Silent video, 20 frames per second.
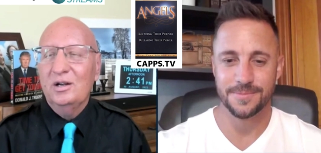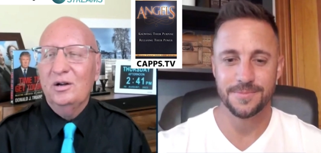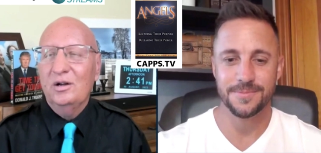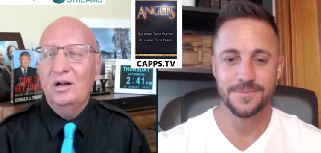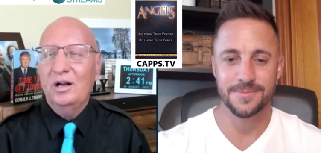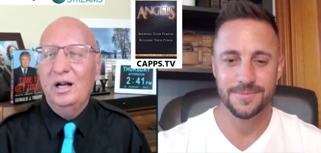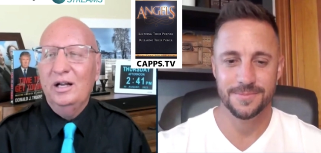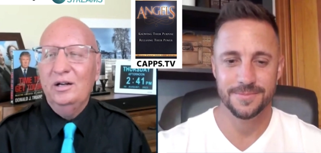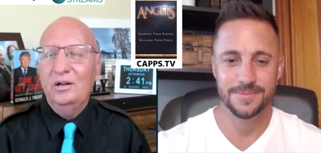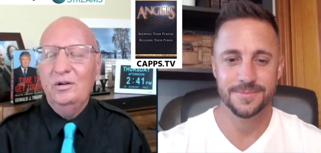
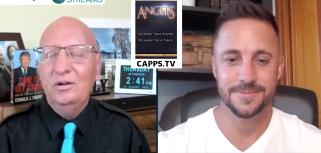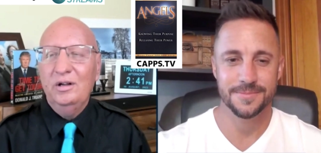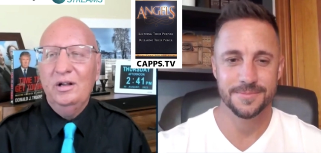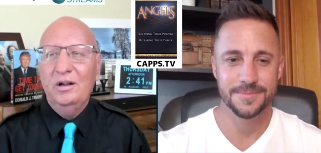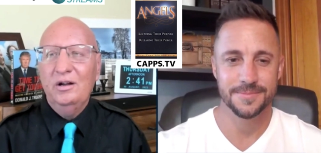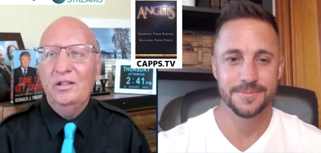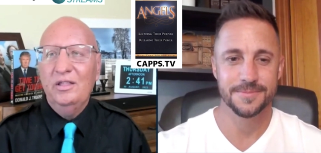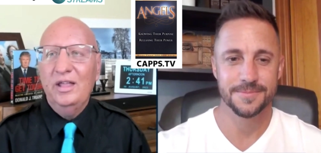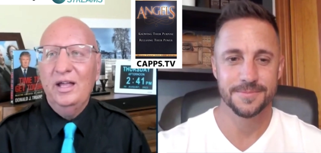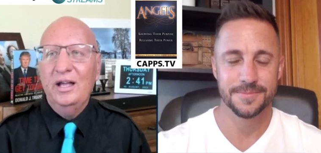Speaker 1: know, I don't
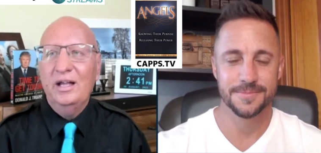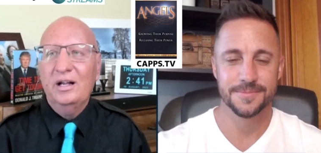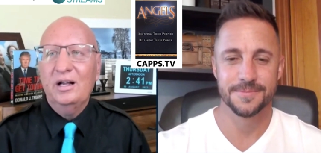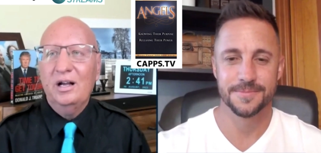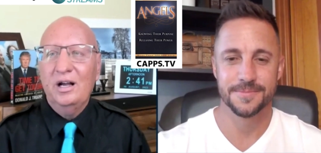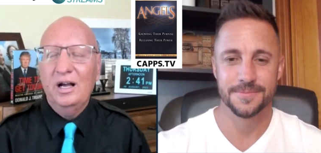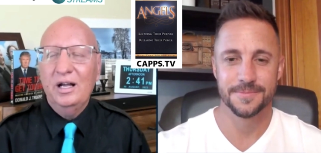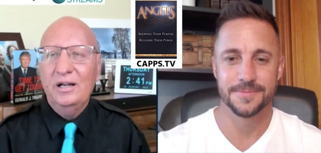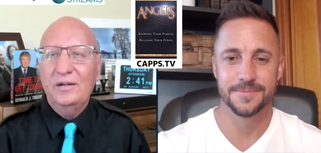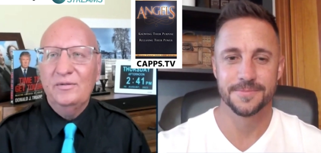hear that
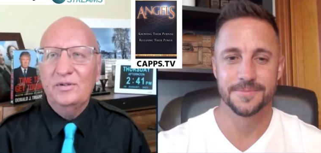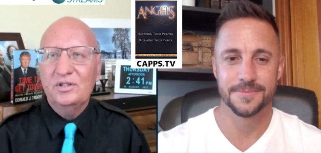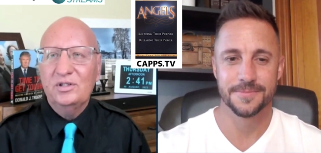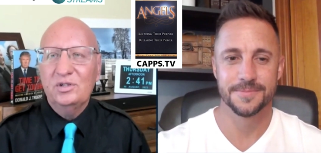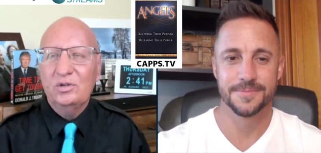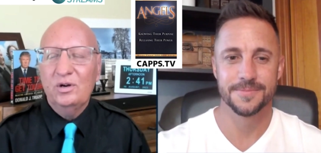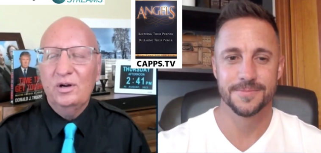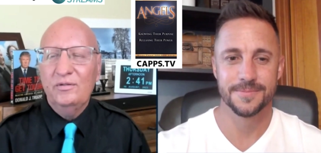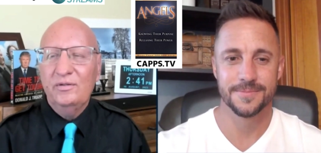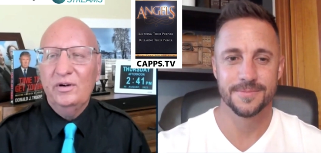kind of a
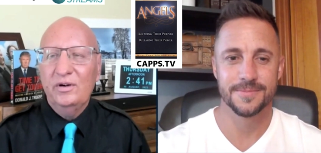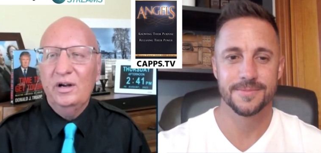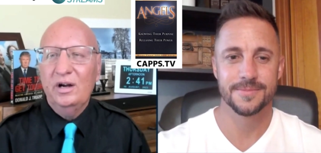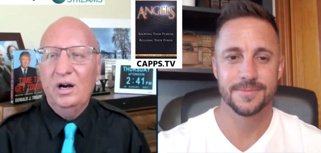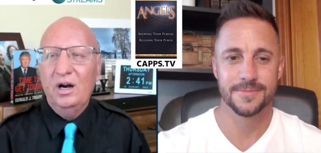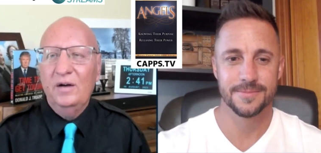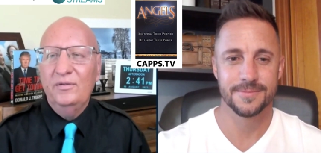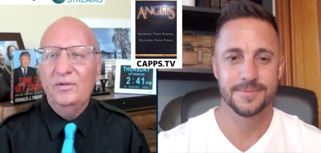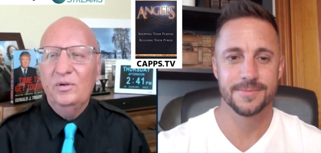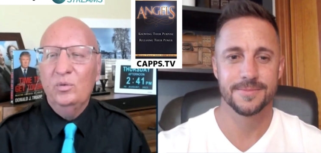story very
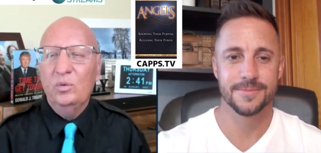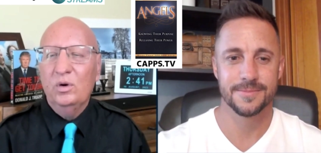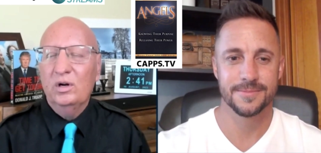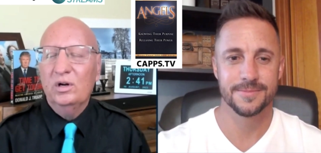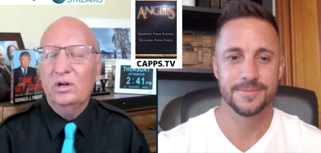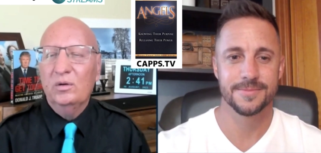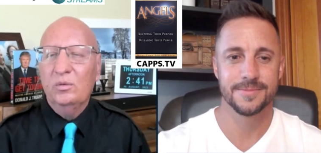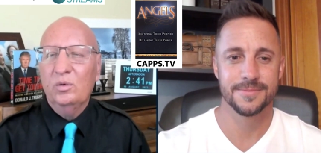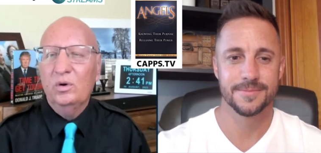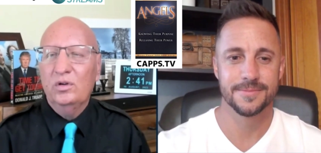often where,
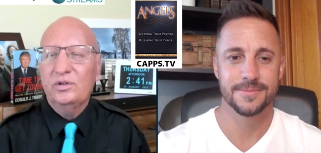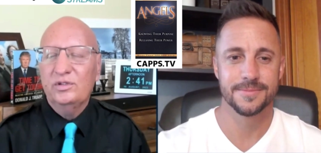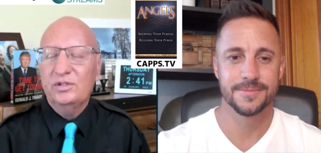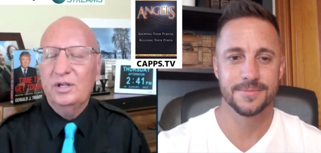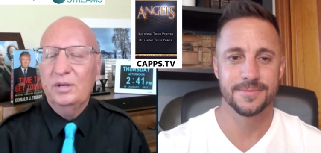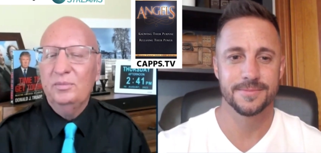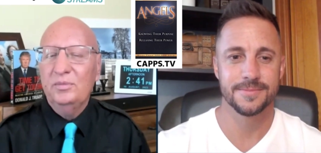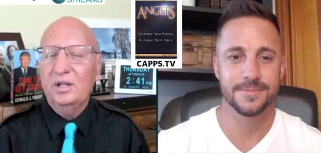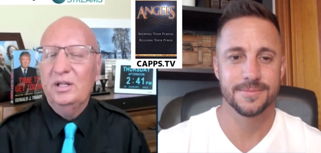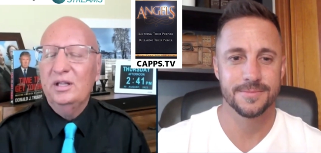where
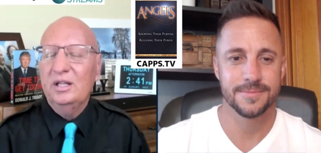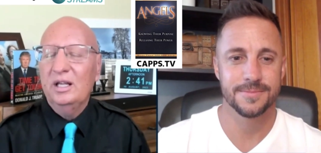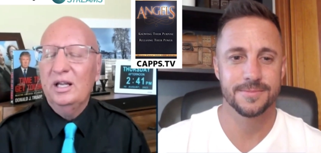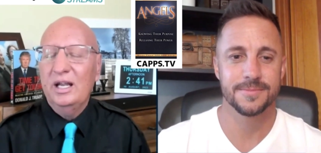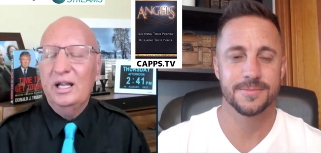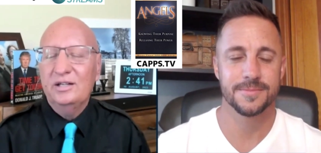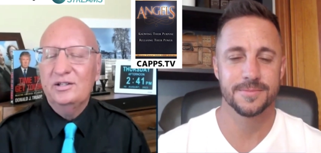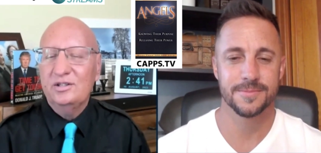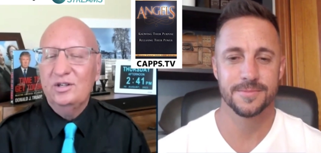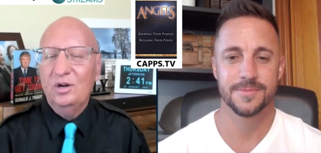something that
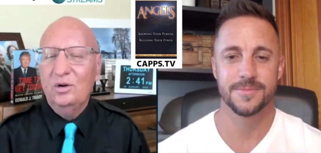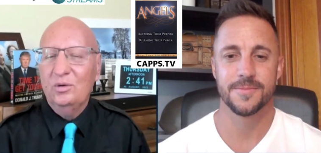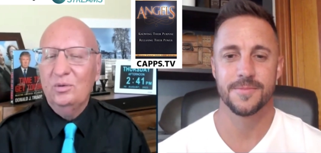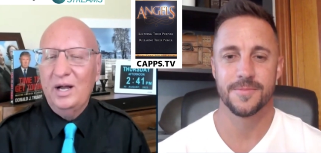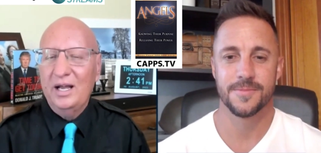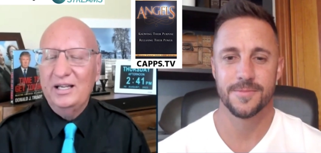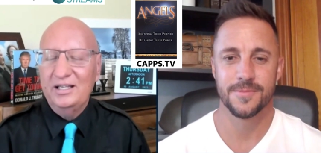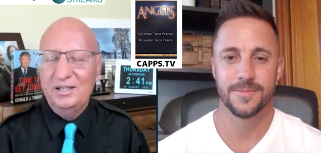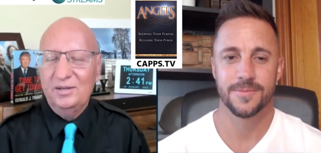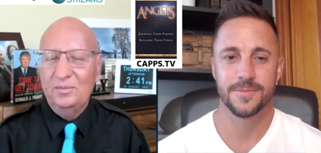has no
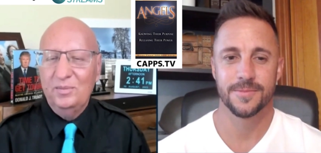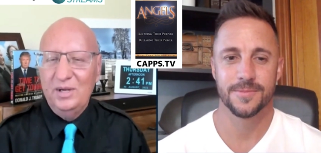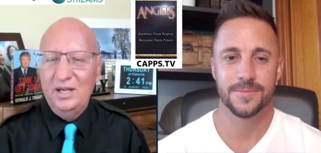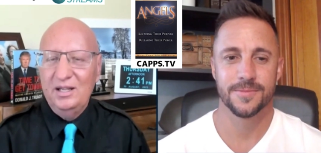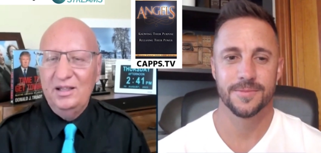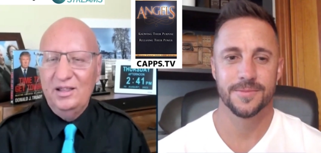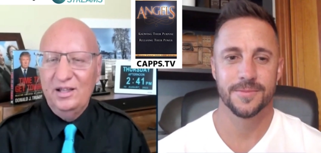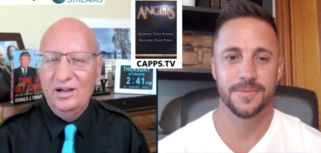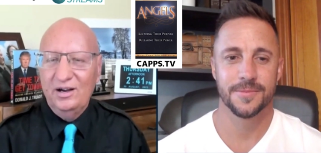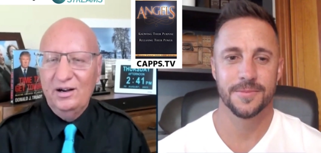right to
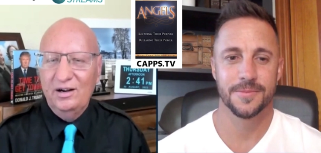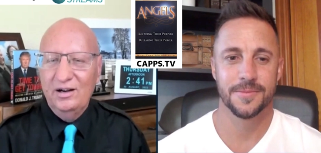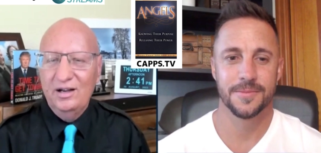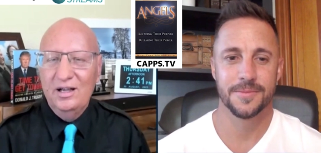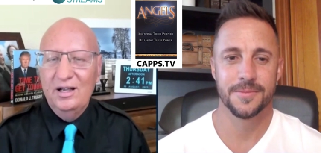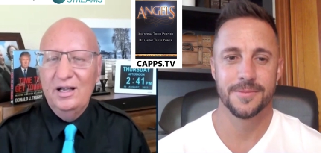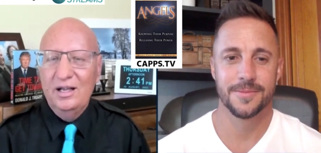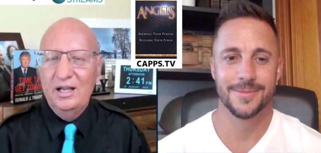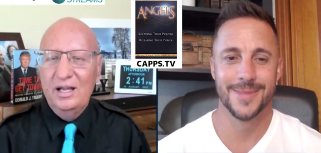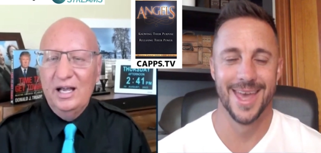be there
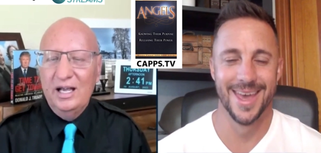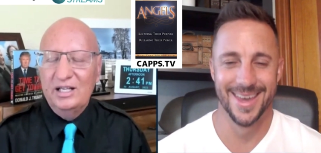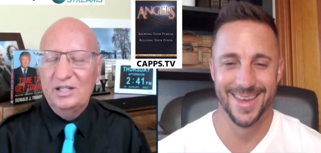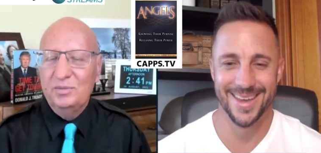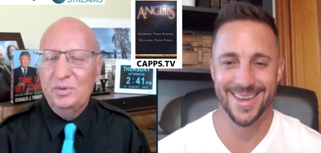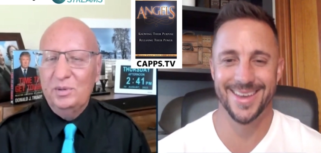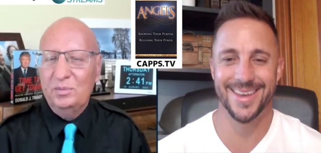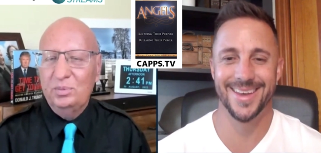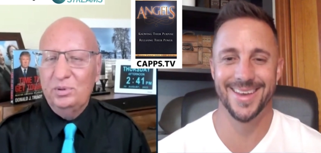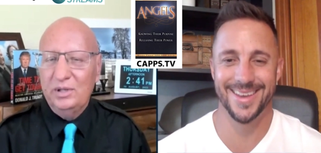
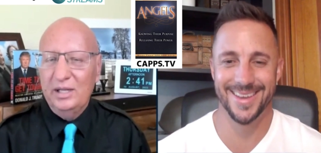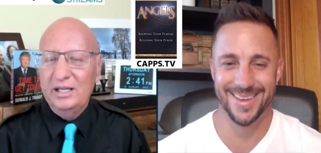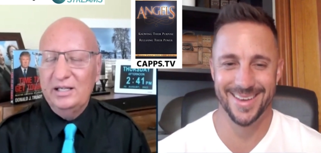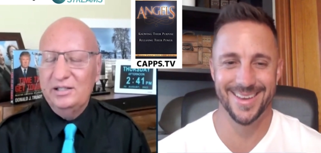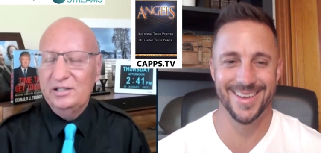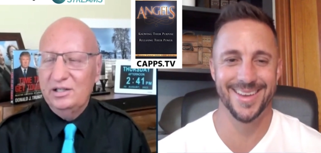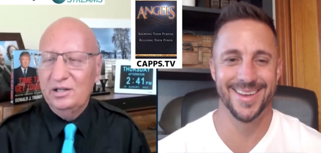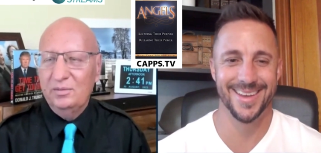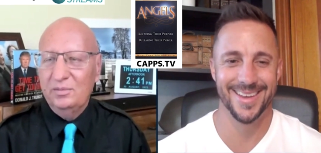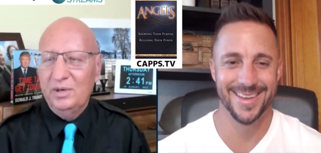has been
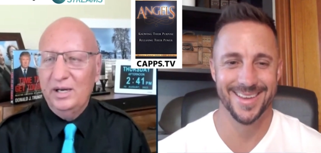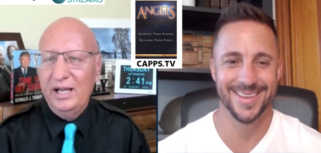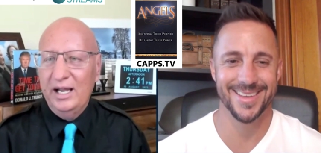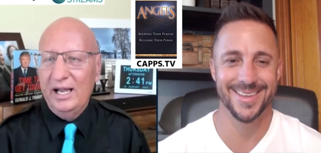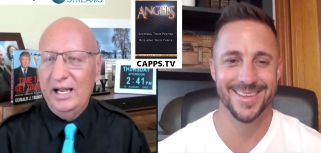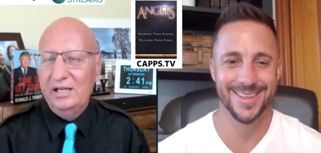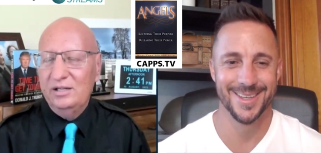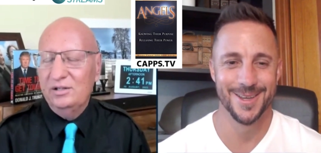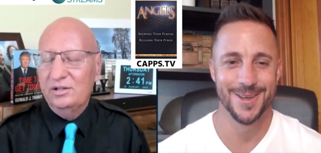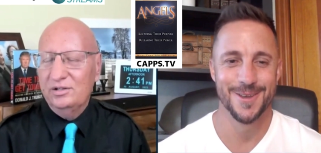placed there by
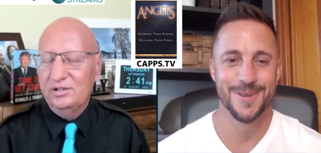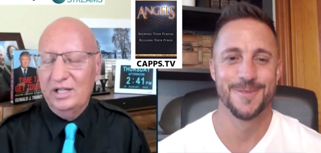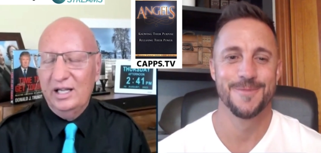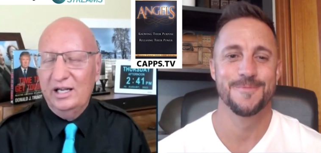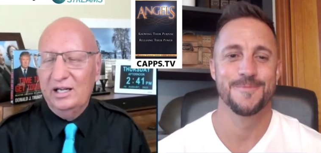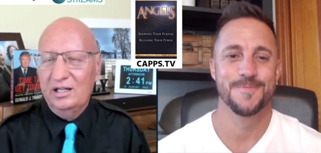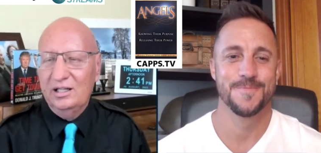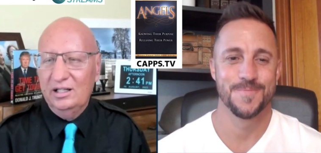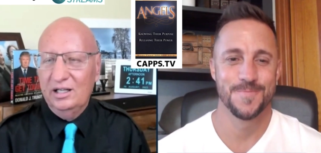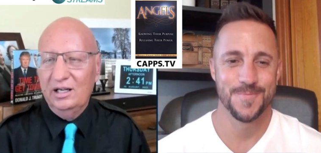angels.
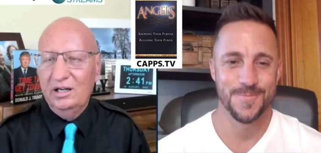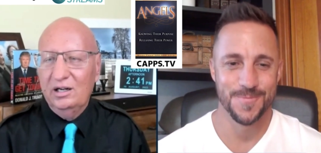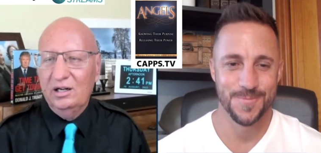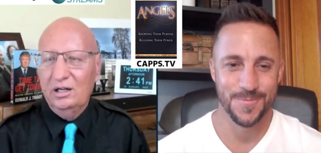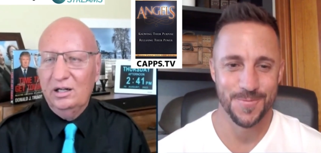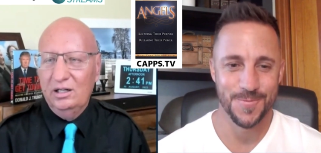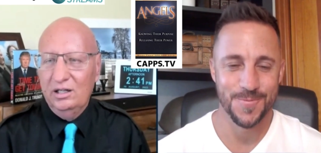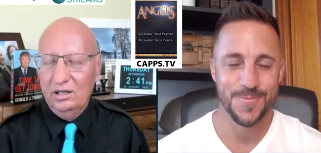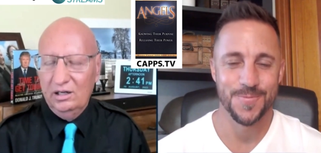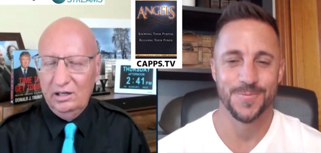They clear,
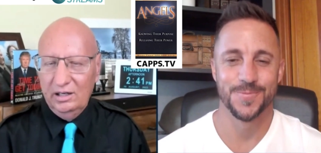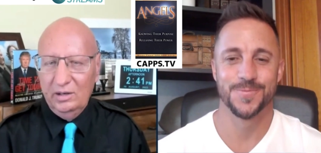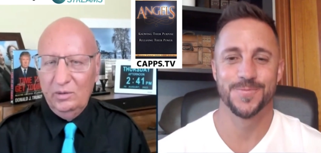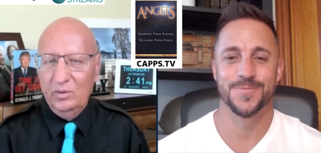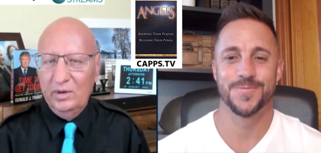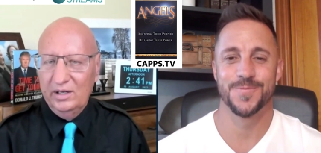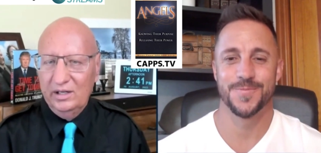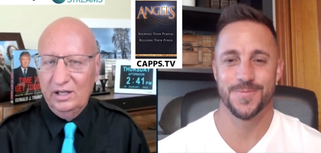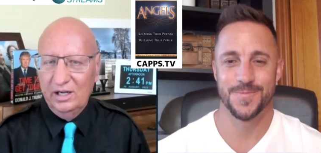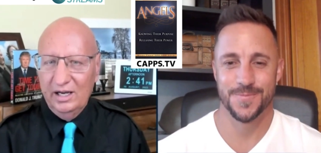clearly
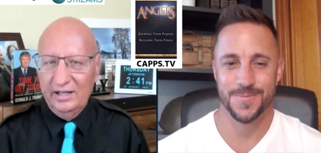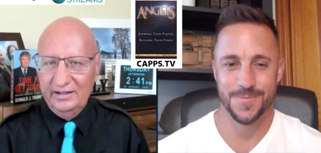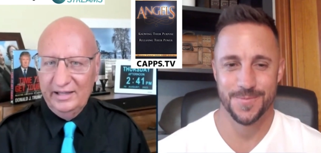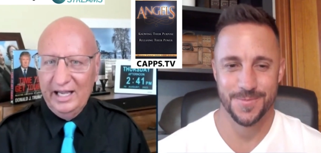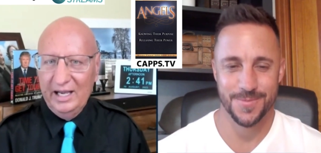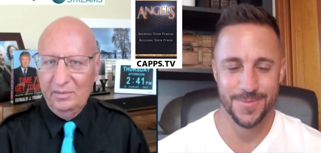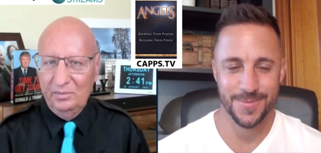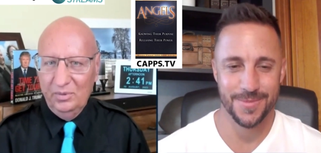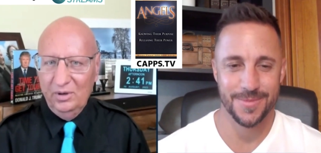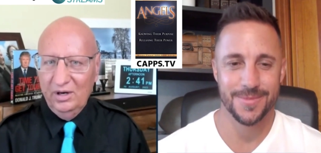went and got
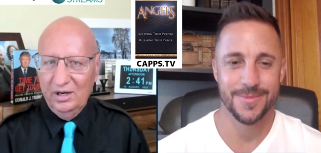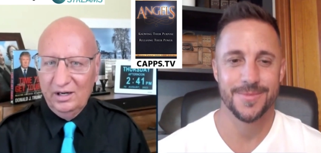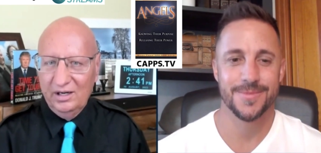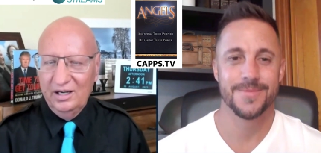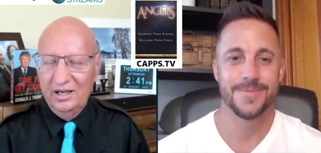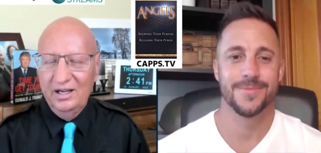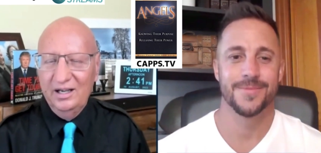that book